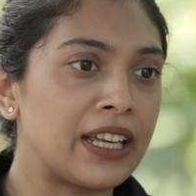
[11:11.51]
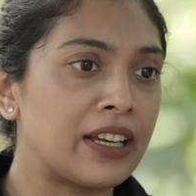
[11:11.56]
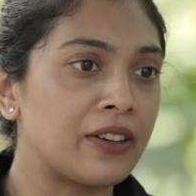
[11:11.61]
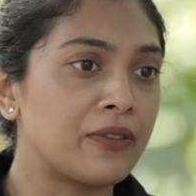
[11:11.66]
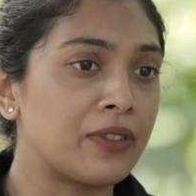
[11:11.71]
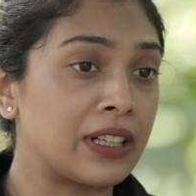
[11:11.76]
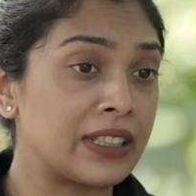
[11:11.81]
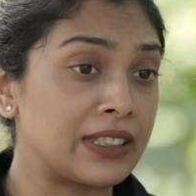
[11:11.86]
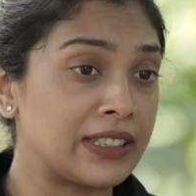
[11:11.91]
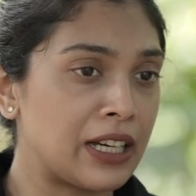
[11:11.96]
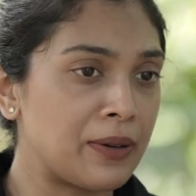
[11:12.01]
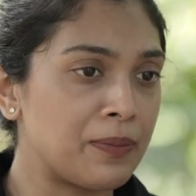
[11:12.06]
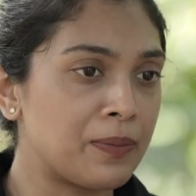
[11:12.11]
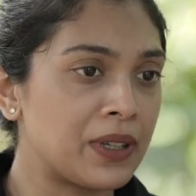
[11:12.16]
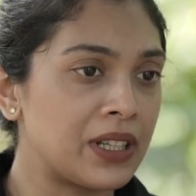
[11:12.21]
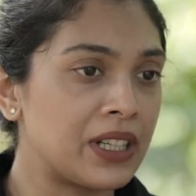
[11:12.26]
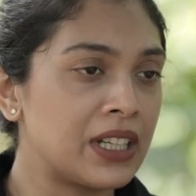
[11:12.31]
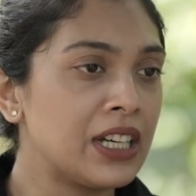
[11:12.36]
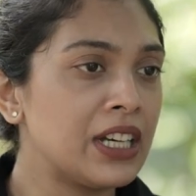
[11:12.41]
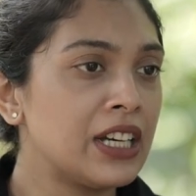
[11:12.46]
like for
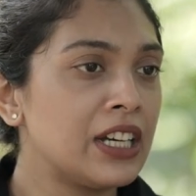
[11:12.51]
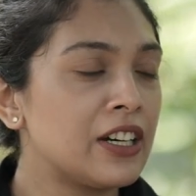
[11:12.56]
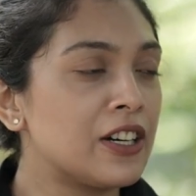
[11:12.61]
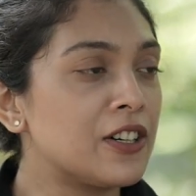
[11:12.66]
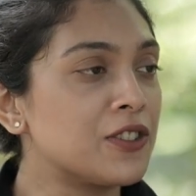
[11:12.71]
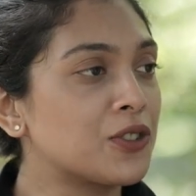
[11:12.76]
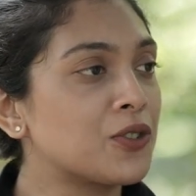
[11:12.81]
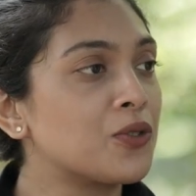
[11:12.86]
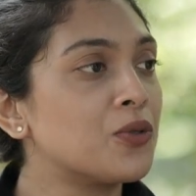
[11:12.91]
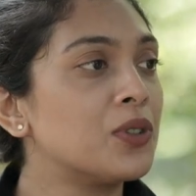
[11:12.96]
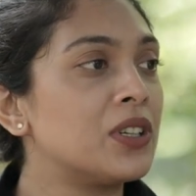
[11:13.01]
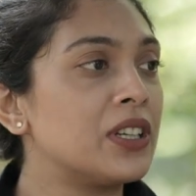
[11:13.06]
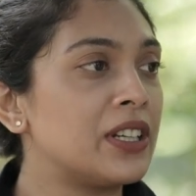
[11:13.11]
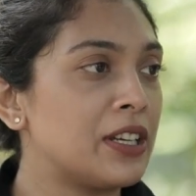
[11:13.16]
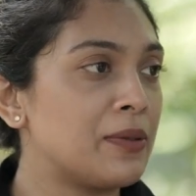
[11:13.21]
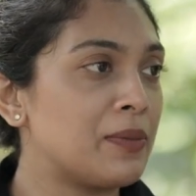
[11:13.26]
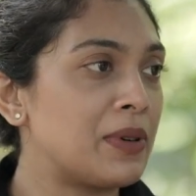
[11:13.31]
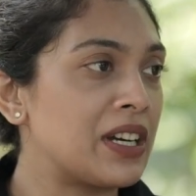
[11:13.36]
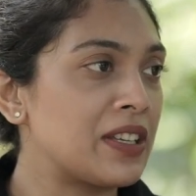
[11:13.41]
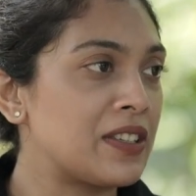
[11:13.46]
example a school
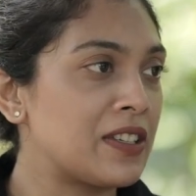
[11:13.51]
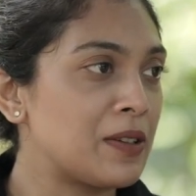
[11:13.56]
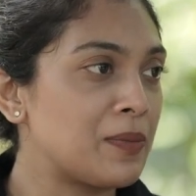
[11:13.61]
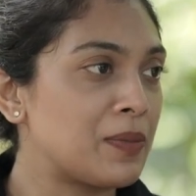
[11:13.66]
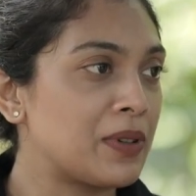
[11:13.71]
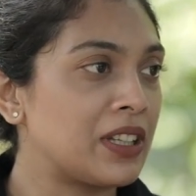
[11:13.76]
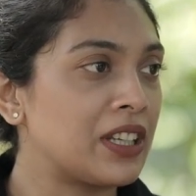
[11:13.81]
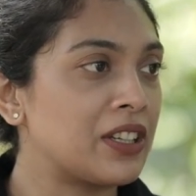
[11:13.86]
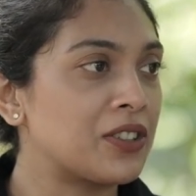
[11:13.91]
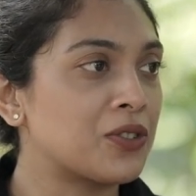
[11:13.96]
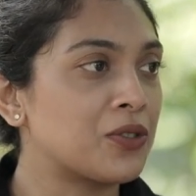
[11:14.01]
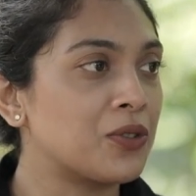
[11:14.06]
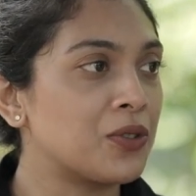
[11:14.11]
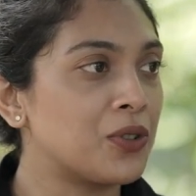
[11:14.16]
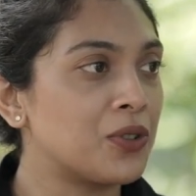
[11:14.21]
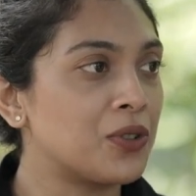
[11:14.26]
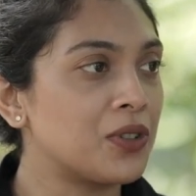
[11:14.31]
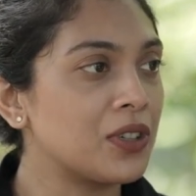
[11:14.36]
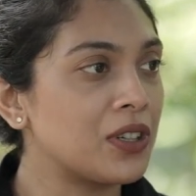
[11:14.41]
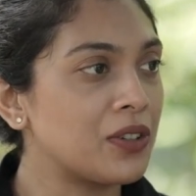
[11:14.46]
in himachal pradesh
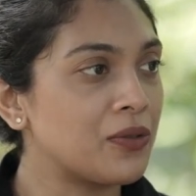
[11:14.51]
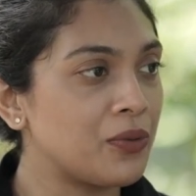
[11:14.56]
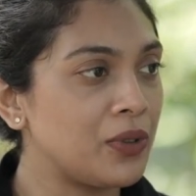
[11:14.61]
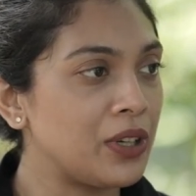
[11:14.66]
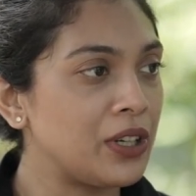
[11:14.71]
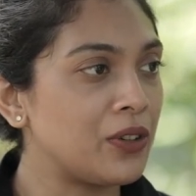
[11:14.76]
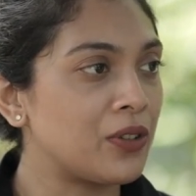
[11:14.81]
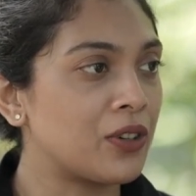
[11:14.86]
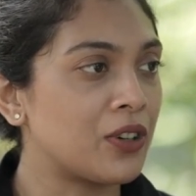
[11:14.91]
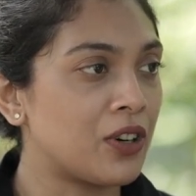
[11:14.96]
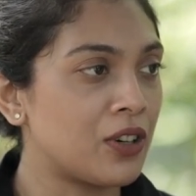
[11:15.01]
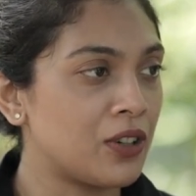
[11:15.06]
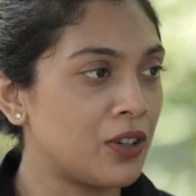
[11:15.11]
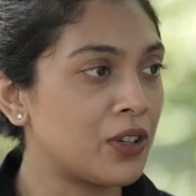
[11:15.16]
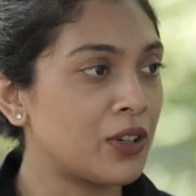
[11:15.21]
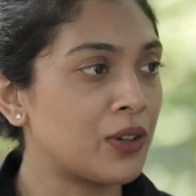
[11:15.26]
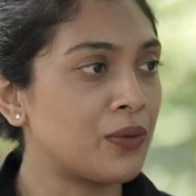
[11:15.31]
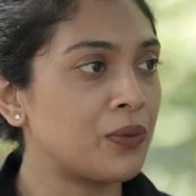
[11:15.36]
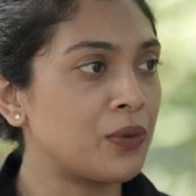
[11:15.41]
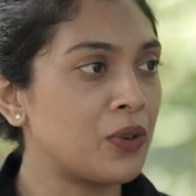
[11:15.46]
could video call
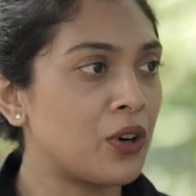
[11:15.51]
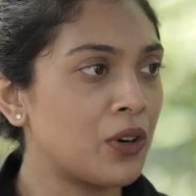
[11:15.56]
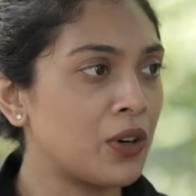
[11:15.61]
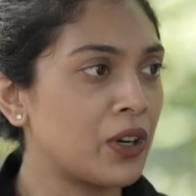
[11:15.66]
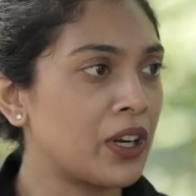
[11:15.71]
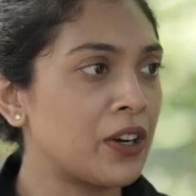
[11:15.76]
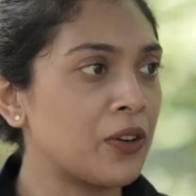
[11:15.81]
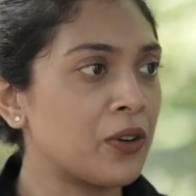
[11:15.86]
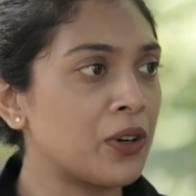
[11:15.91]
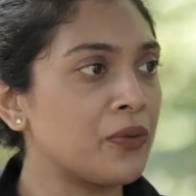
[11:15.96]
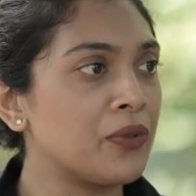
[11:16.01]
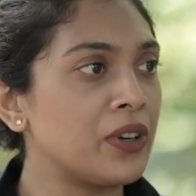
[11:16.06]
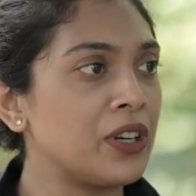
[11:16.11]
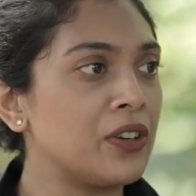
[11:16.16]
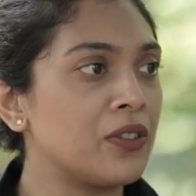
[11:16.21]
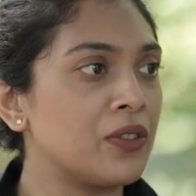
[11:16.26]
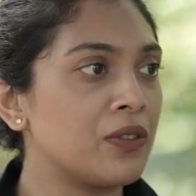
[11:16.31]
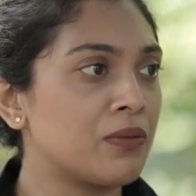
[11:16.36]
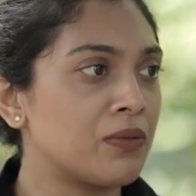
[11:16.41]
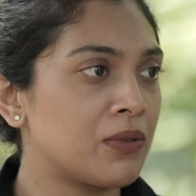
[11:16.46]
or a, get on a
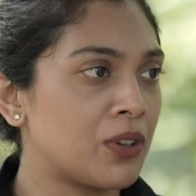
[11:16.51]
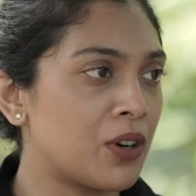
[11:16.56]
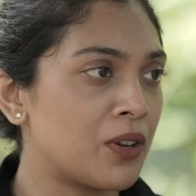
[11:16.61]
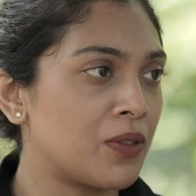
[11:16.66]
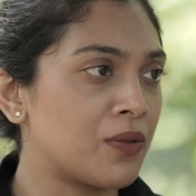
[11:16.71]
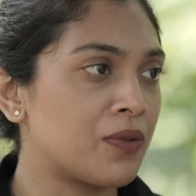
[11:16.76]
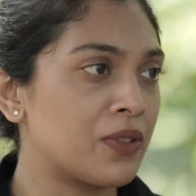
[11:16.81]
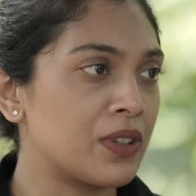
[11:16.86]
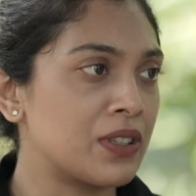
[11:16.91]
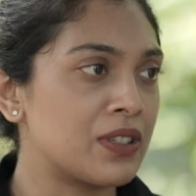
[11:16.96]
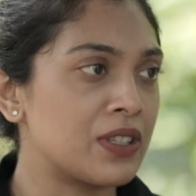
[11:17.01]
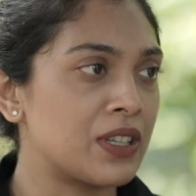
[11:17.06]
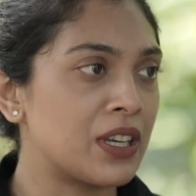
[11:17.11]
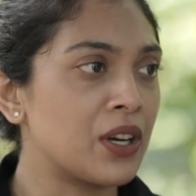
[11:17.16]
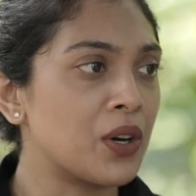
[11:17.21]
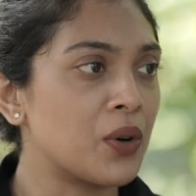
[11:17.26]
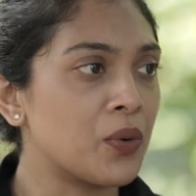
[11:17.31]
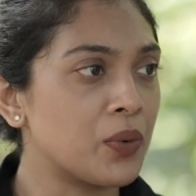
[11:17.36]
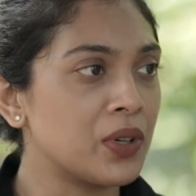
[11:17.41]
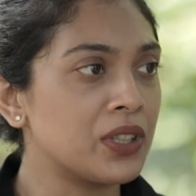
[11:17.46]
video
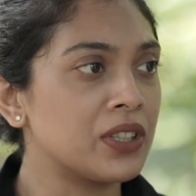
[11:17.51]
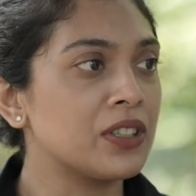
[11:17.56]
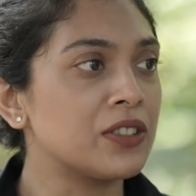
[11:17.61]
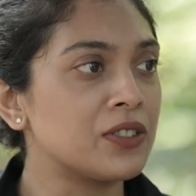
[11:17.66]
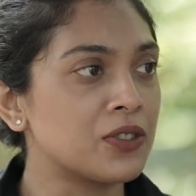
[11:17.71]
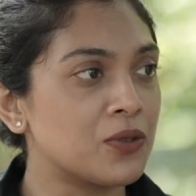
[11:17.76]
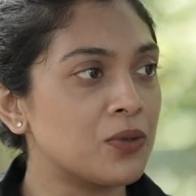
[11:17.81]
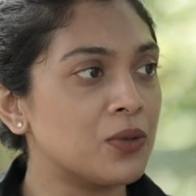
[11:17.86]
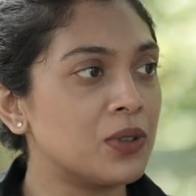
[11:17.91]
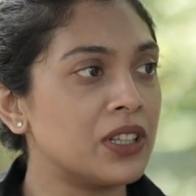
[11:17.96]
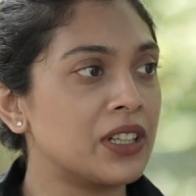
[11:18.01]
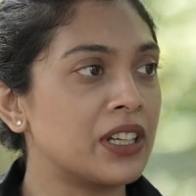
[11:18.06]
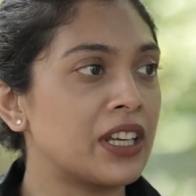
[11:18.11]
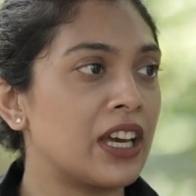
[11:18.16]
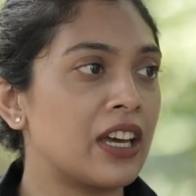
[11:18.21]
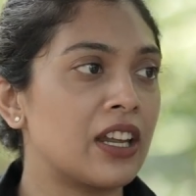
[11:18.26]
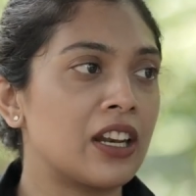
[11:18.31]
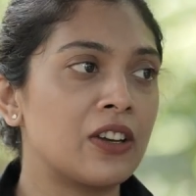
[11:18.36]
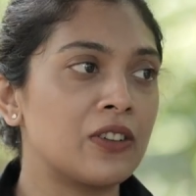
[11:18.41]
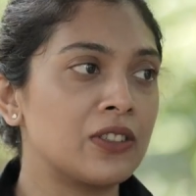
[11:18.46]
conferencing with a school in
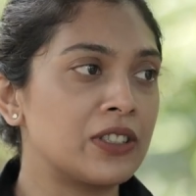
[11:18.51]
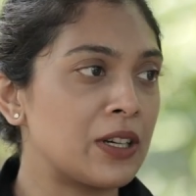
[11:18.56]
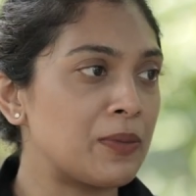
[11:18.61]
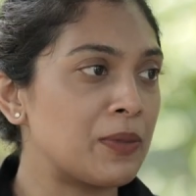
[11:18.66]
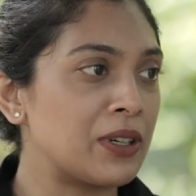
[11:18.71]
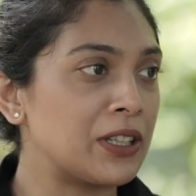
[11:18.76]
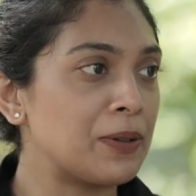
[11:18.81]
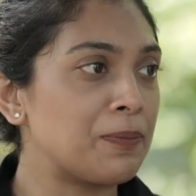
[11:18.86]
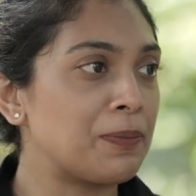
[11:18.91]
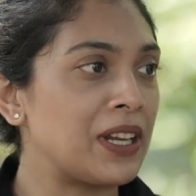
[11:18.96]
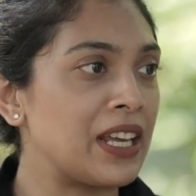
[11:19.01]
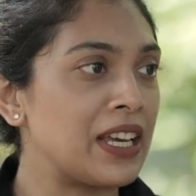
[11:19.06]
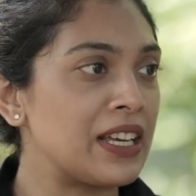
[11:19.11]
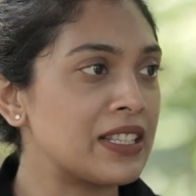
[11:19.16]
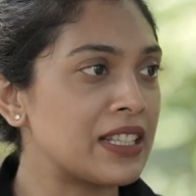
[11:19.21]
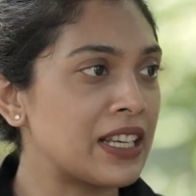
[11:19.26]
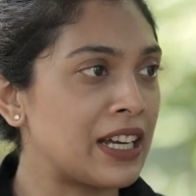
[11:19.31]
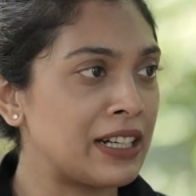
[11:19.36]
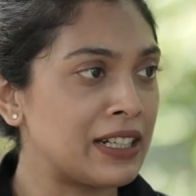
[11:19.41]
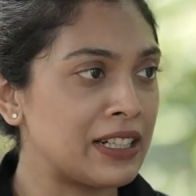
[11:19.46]
Kerala or some other
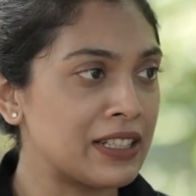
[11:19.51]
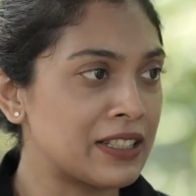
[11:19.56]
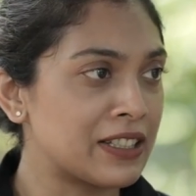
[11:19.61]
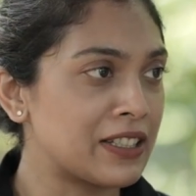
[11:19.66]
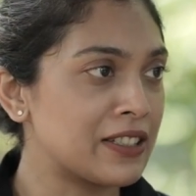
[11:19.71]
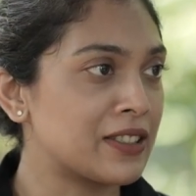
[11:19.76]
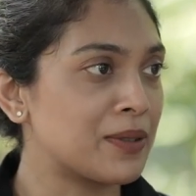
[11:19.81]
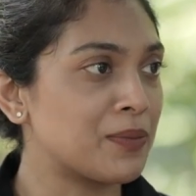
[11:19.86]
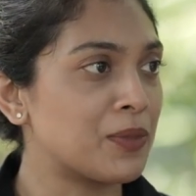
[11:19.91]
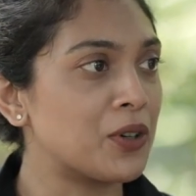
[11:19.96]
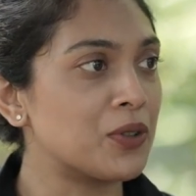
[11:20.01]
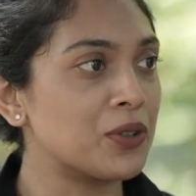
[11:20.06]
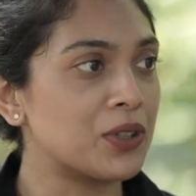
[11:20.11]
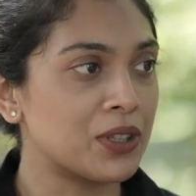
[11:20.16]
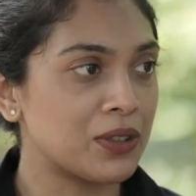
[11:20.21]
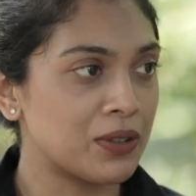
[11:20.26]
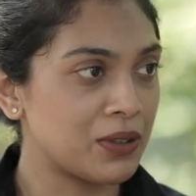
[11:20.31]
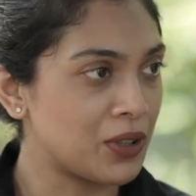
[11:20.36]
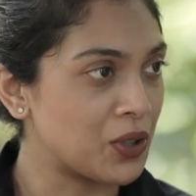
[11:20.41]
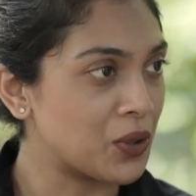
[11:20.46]
place and discuss
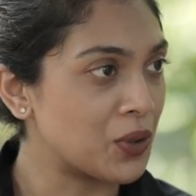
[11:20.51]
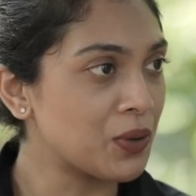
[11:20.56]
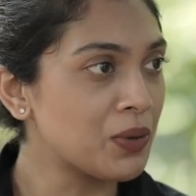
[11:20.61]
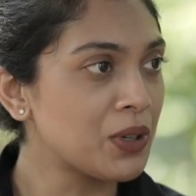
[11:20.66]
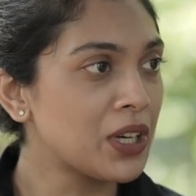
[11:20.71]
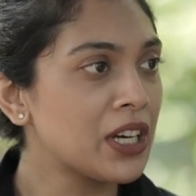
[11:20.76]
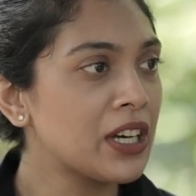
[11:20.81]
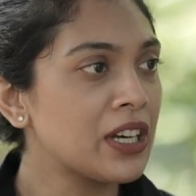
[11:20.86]
about you know